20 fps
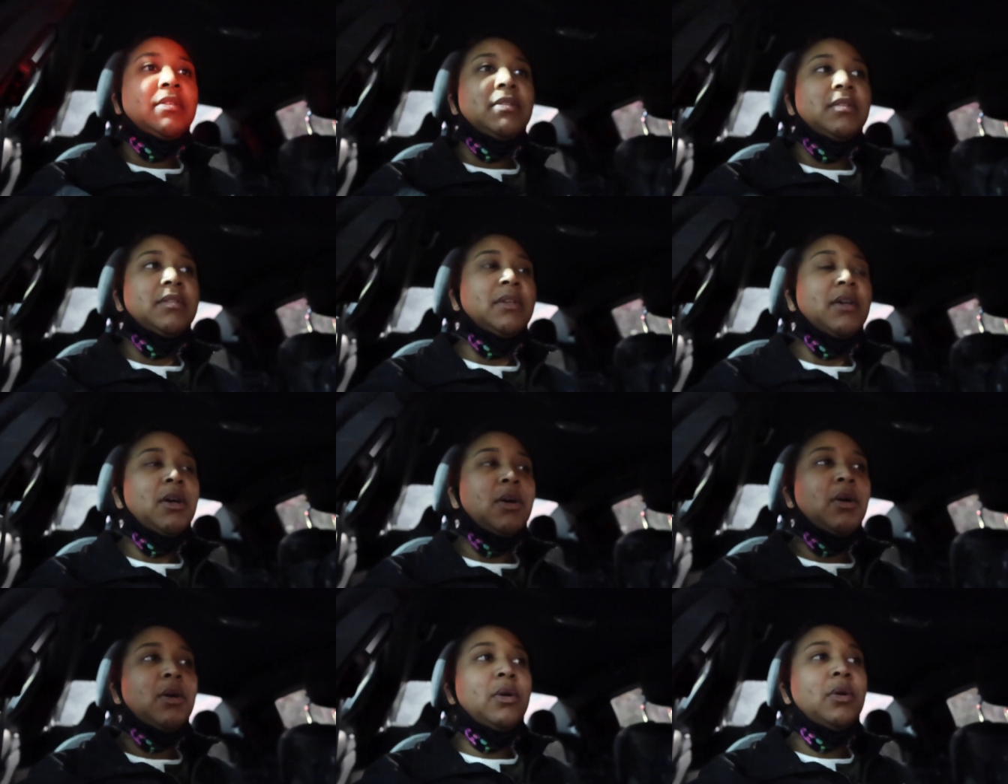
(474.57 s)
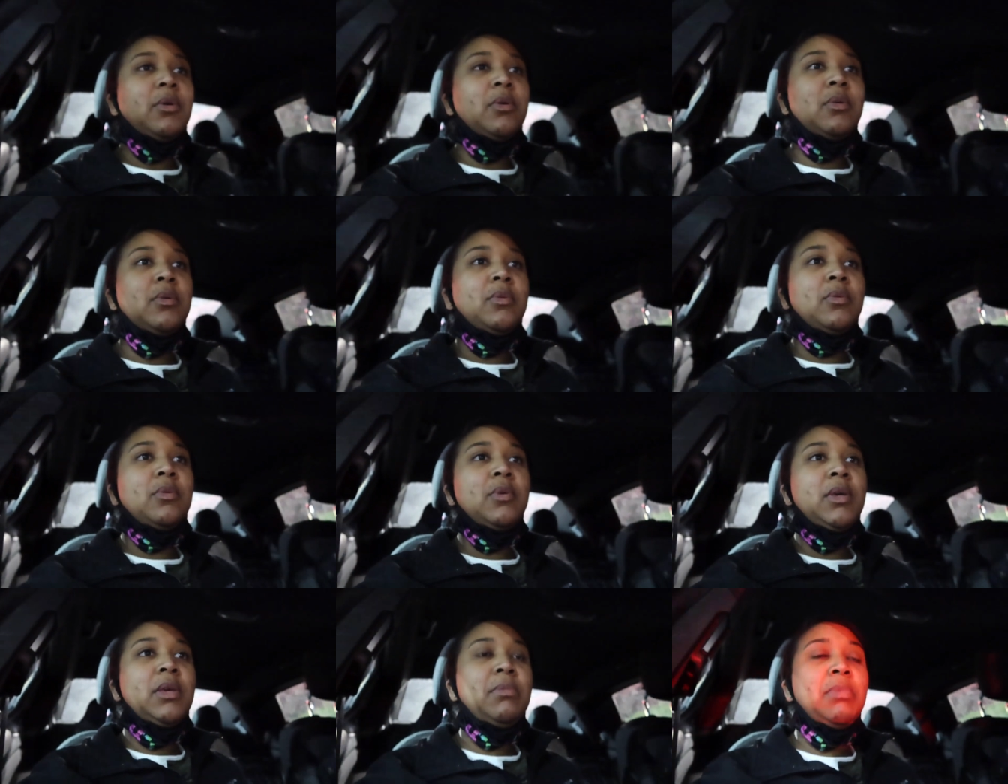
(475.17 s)

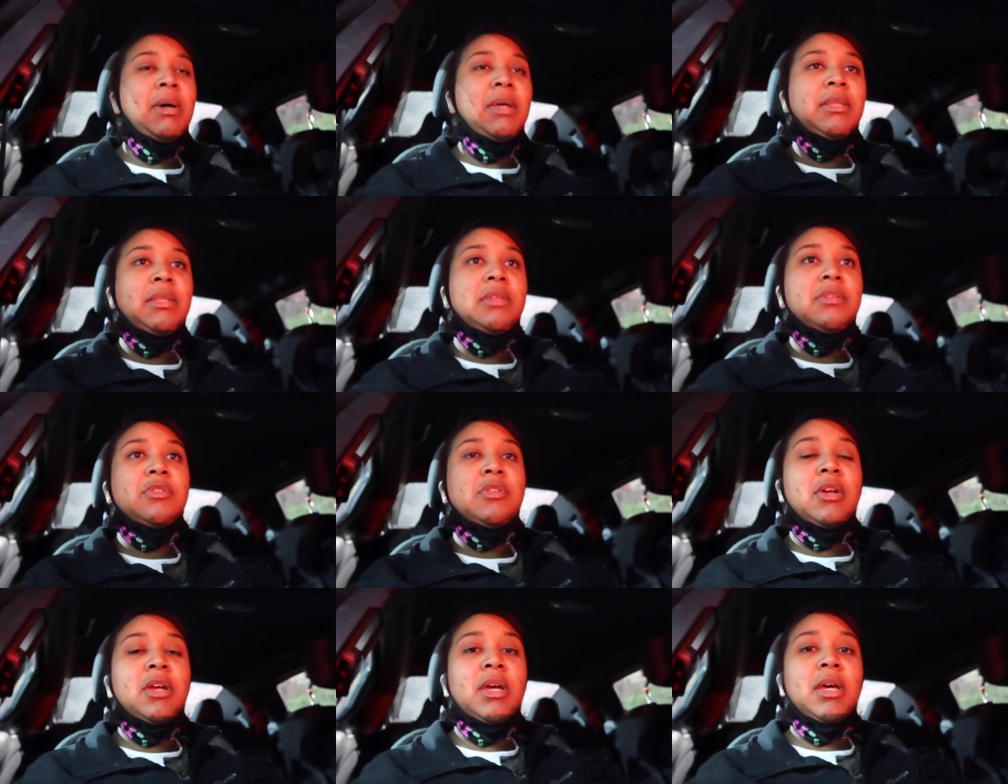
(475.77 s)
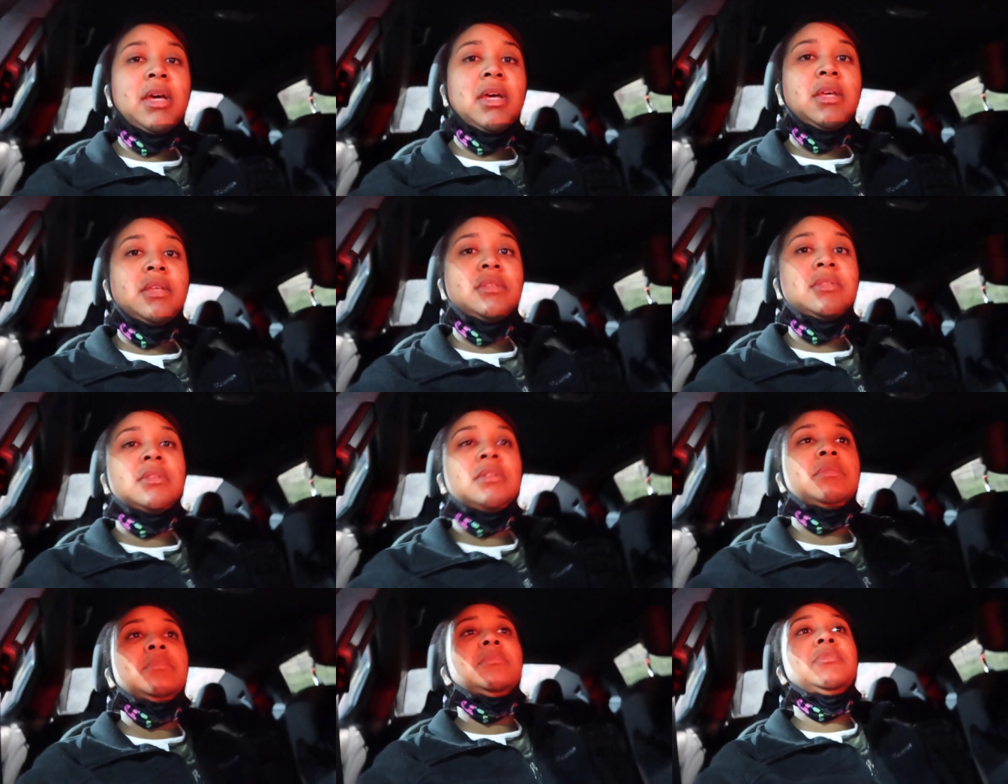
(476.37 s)
So we about to try
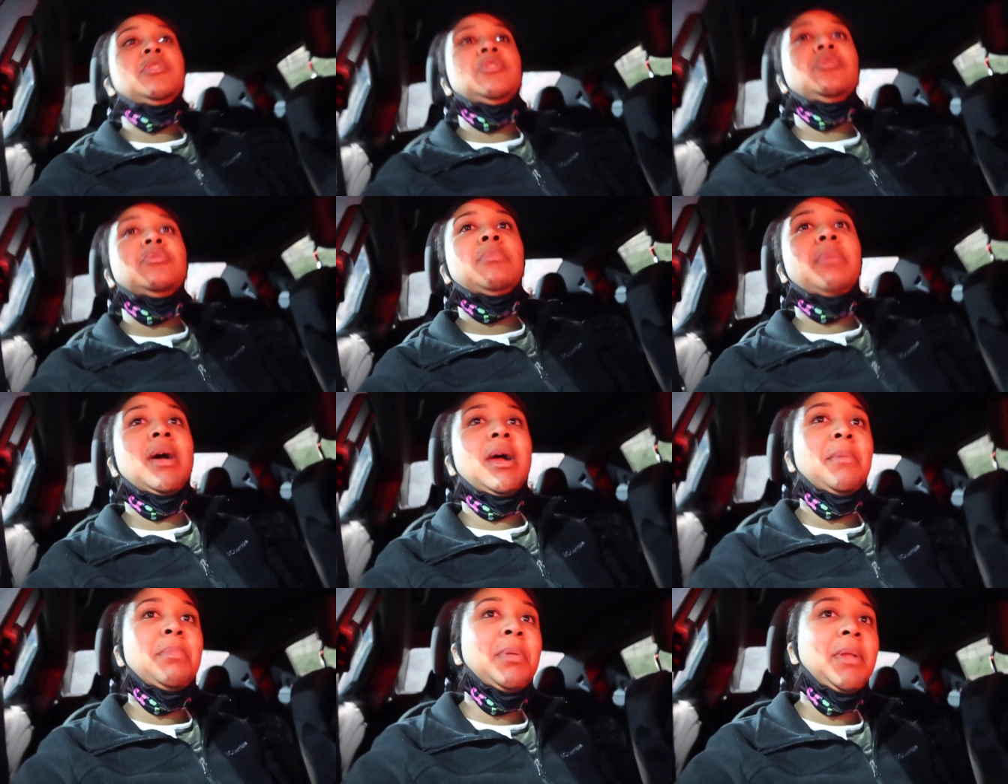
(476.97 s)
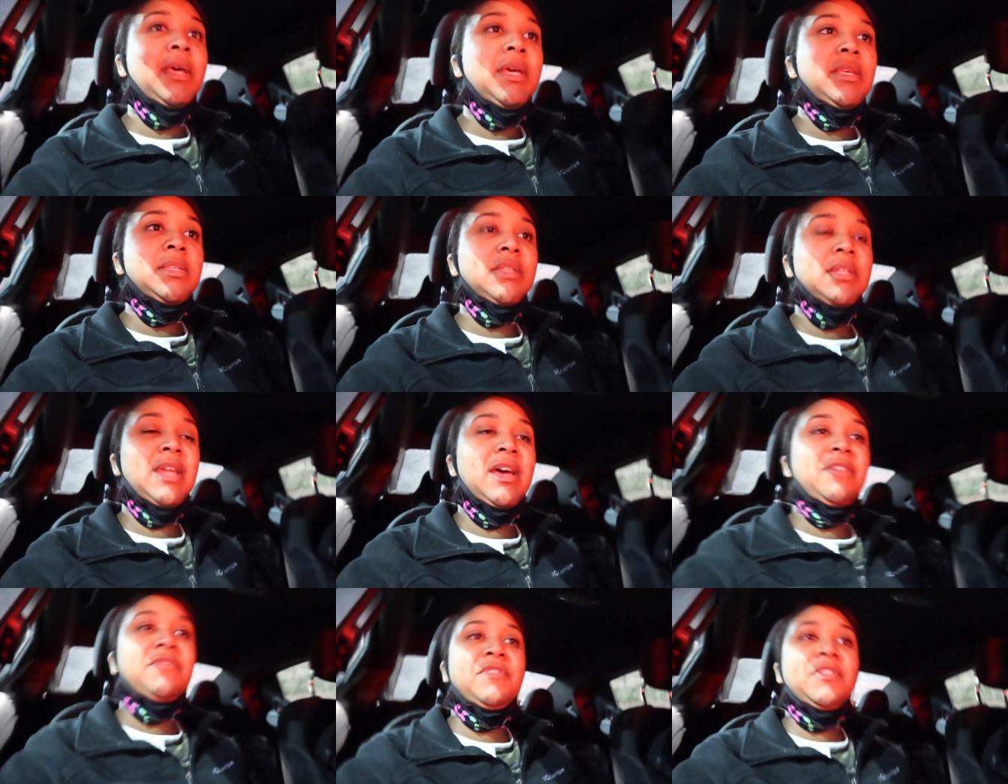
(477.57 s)
some U-bar place
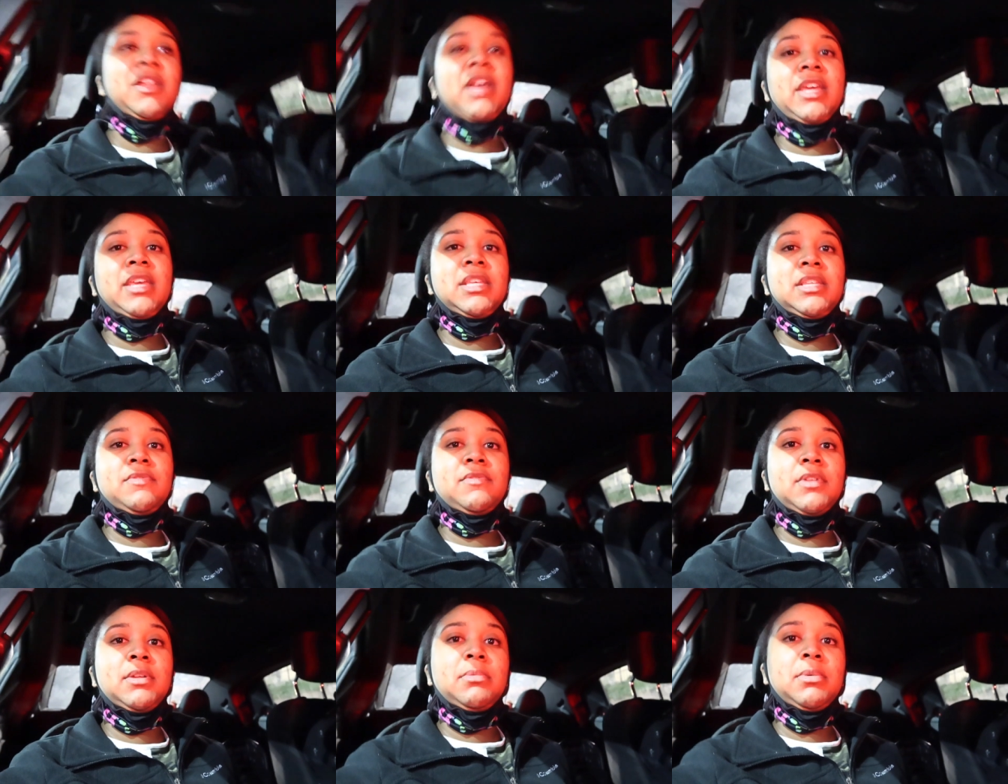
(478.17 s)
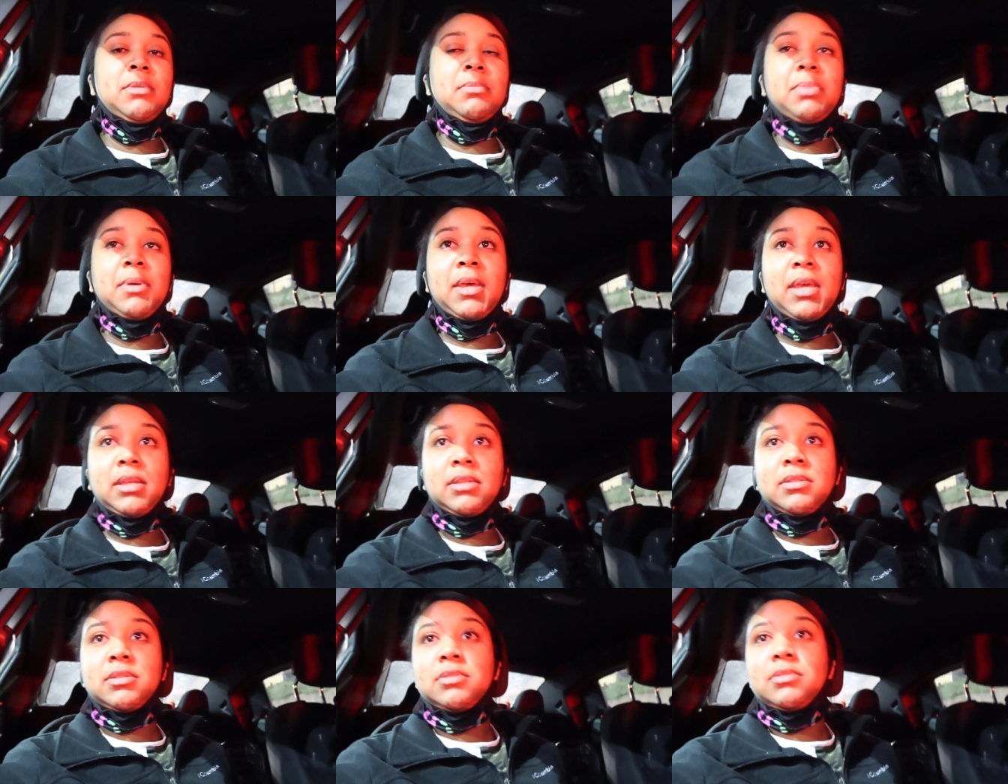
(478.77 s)
and I feel like it's gonna be
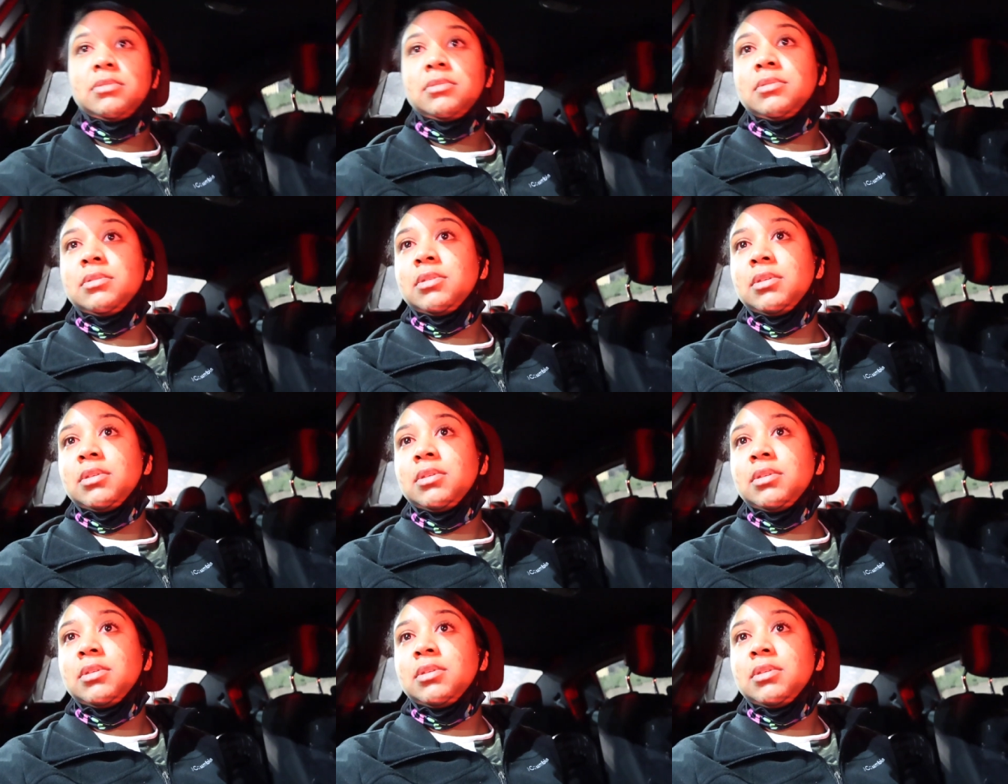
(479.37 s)
packed too.